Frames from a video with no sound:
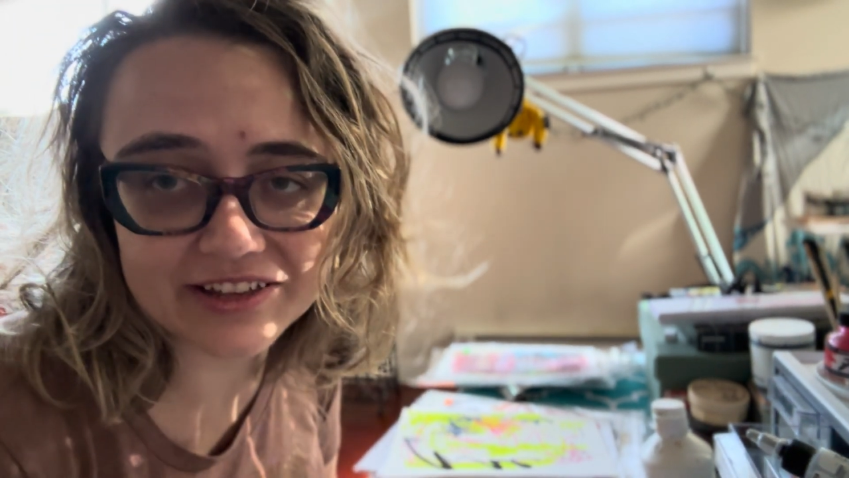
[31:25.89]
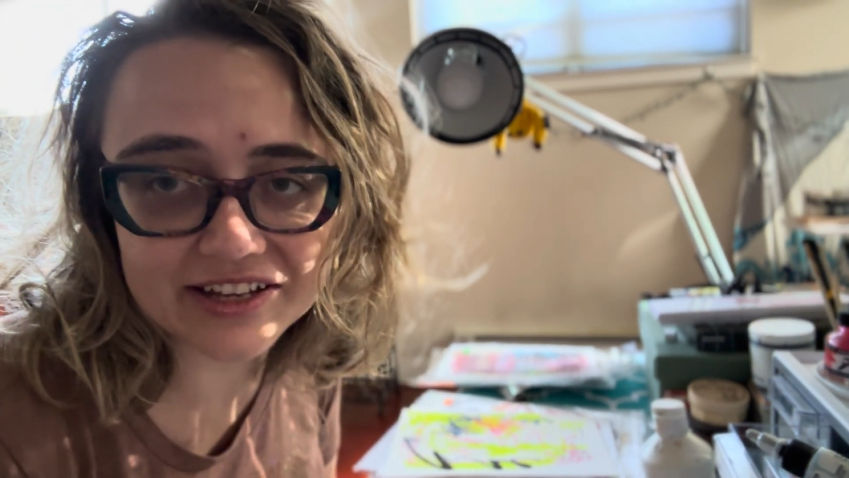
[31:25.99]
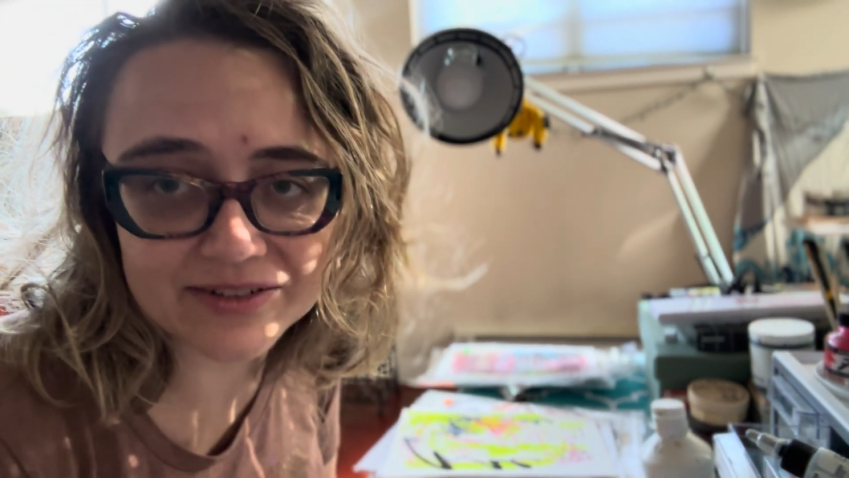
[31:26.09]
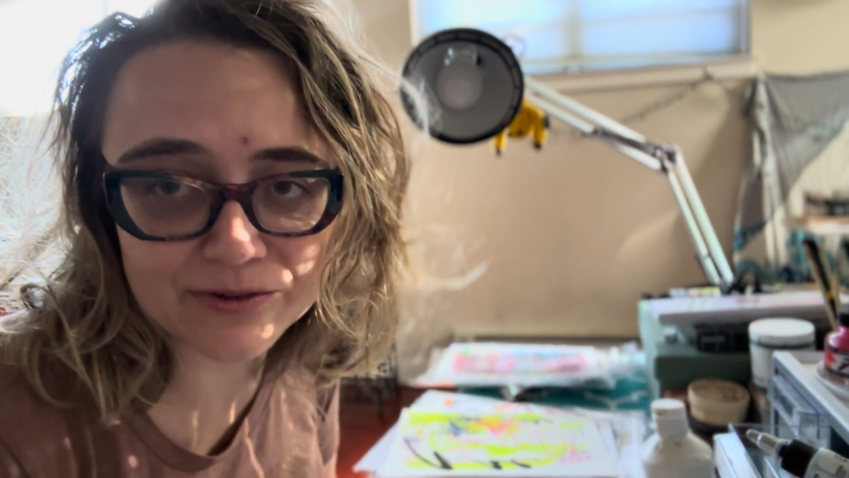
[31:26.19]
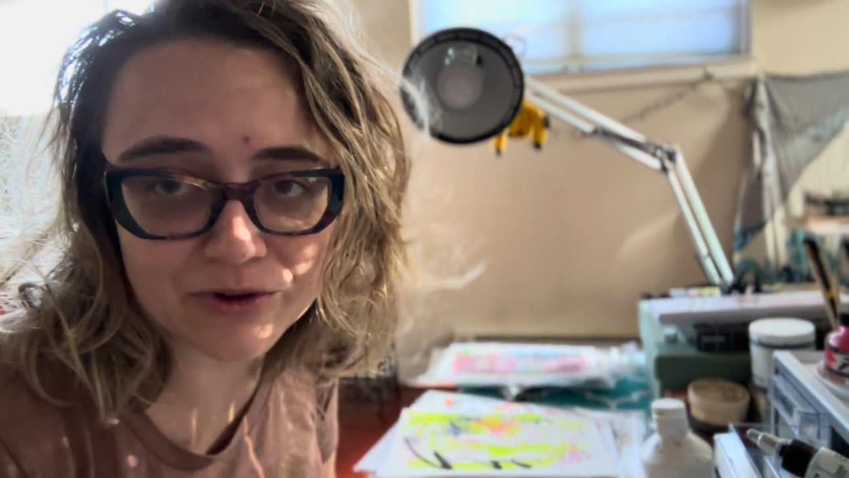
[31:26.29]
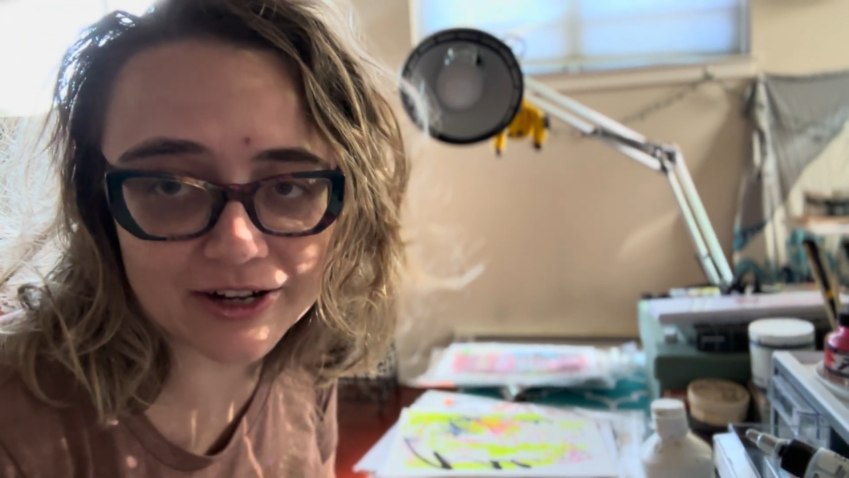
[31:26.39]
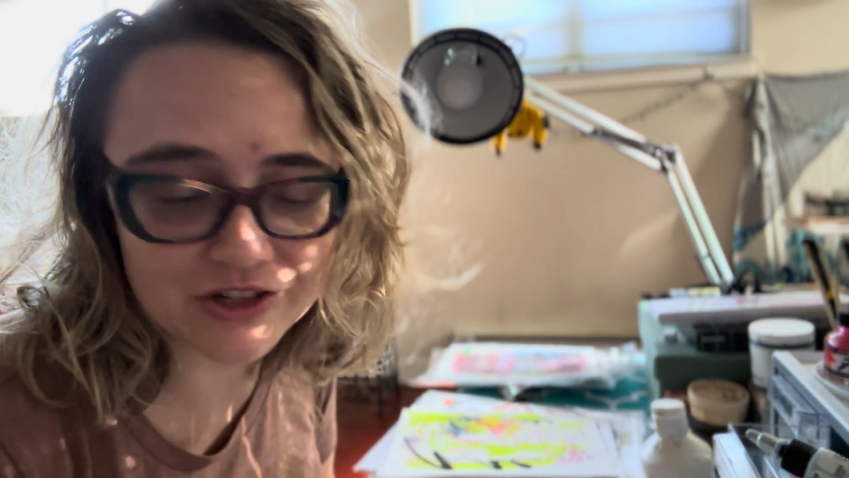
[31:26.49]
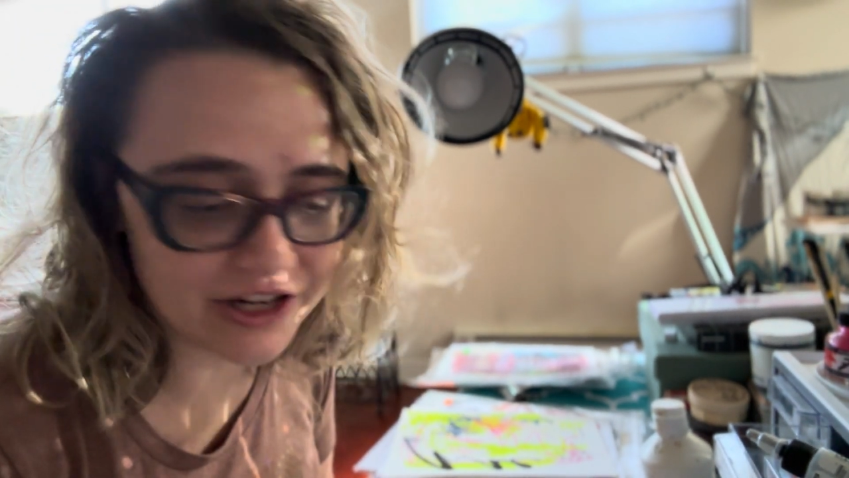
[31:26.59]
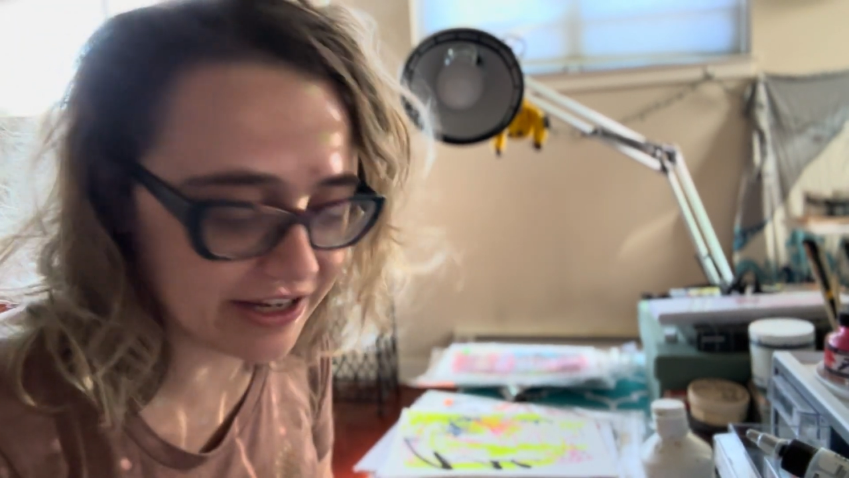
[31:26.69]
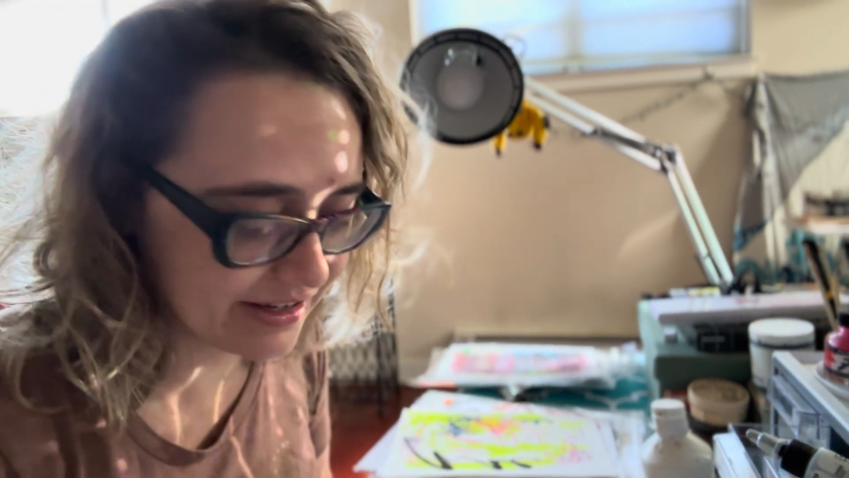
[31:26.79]
thanks for
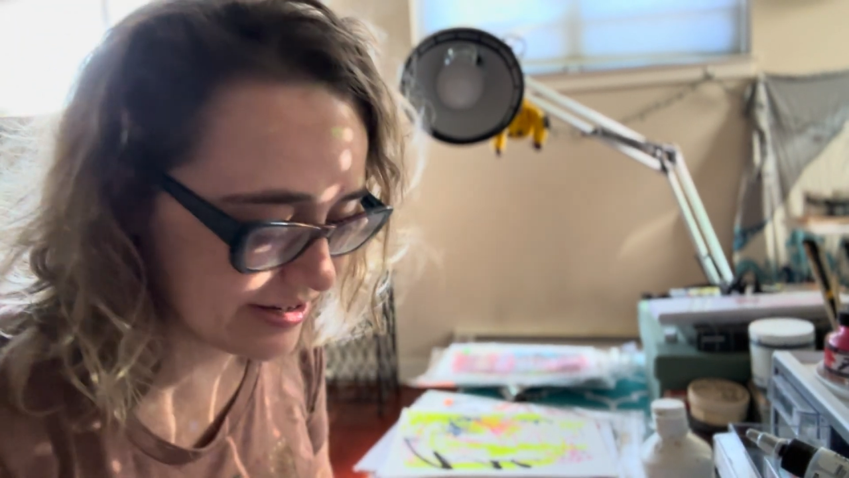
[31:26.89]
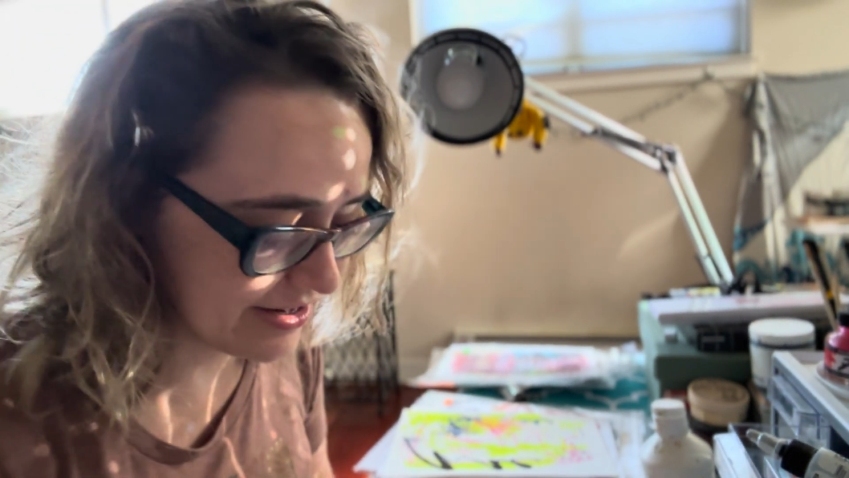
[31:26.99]
watching.